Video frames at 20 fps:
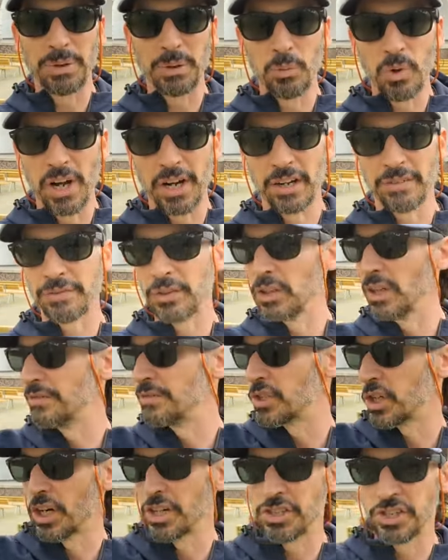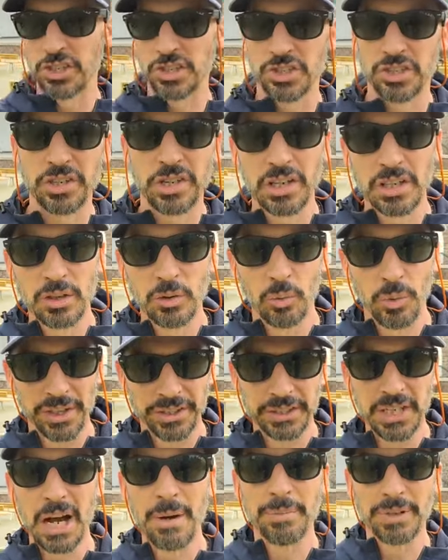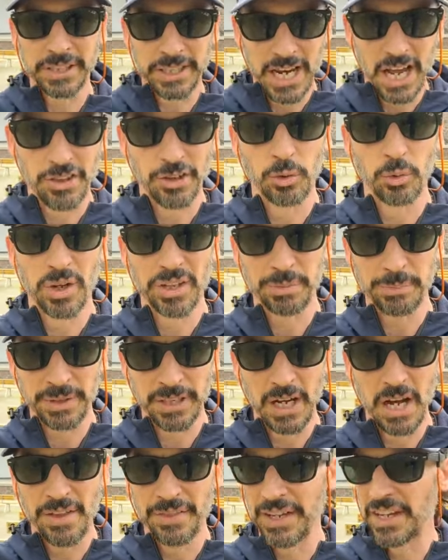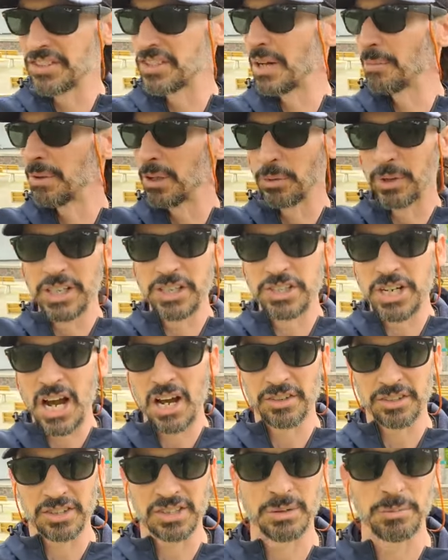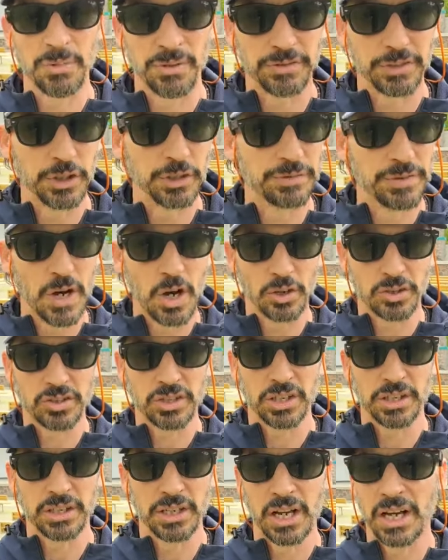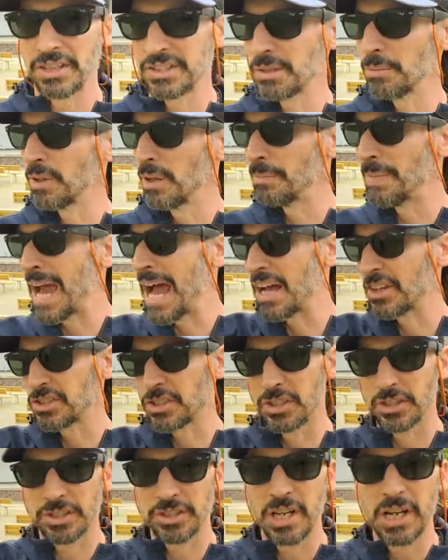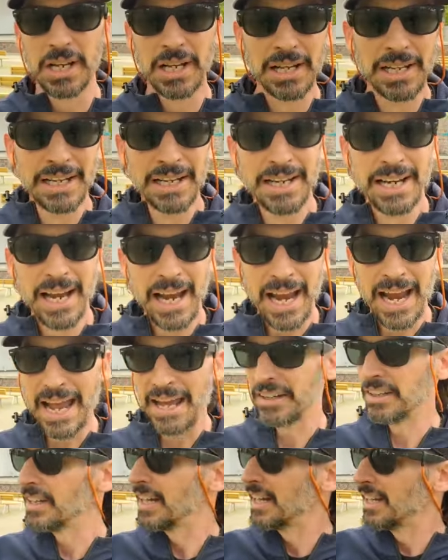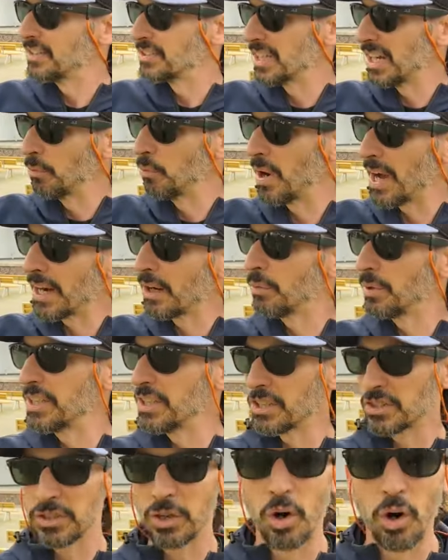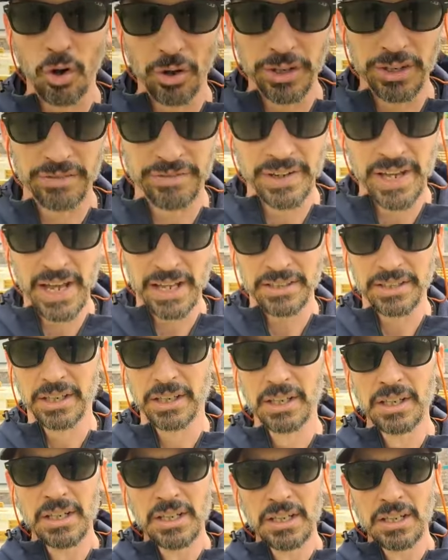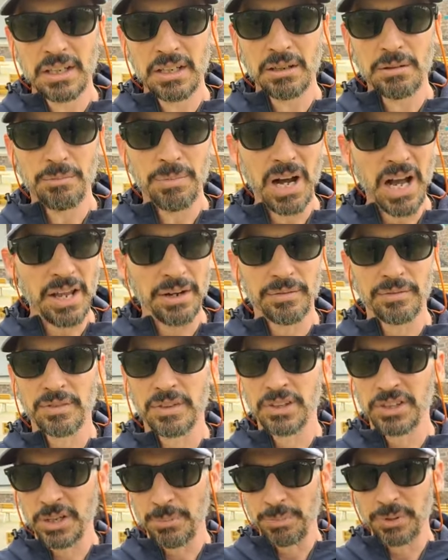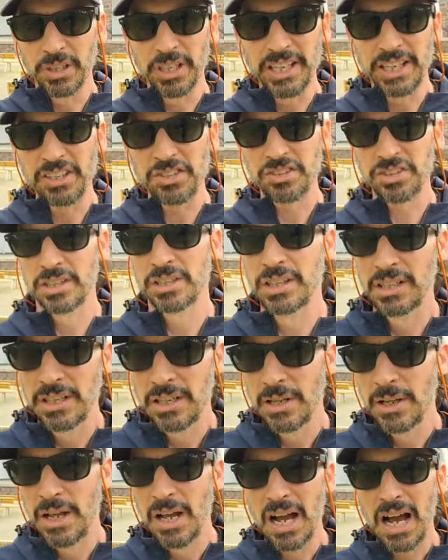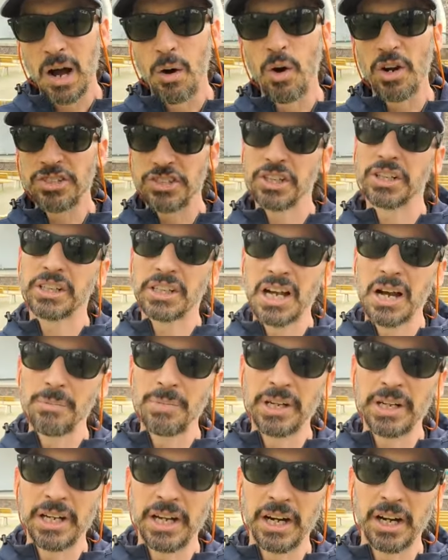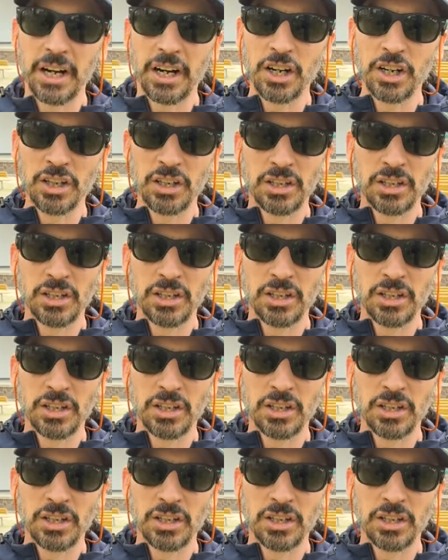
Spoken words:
be wonderful if churches would come together with me on this. I'm going to reach out to some of you folks and some of the pastors and say, why don't we just hold an event? But the police, I want you to come in here